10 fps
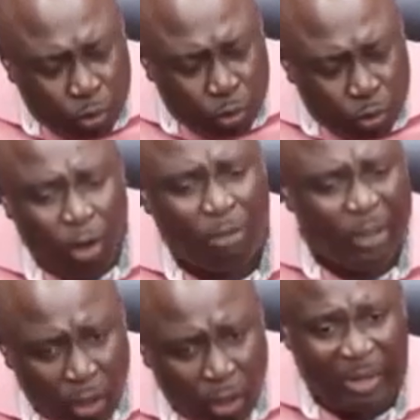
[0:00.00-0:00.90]
School of
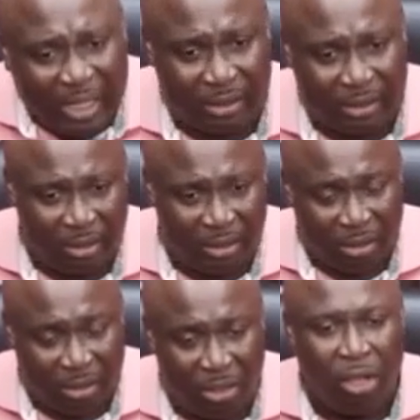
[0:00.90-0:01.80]
Economics,
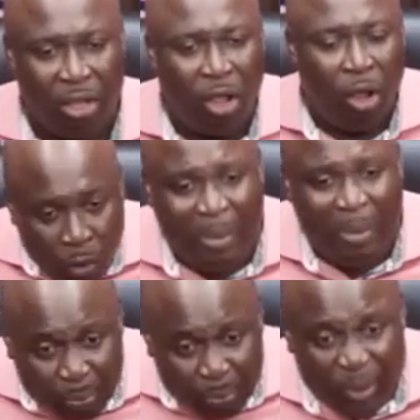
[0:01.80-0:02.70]
Okome
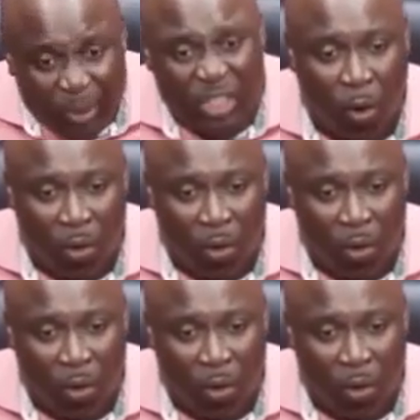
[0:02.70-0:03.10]
speech.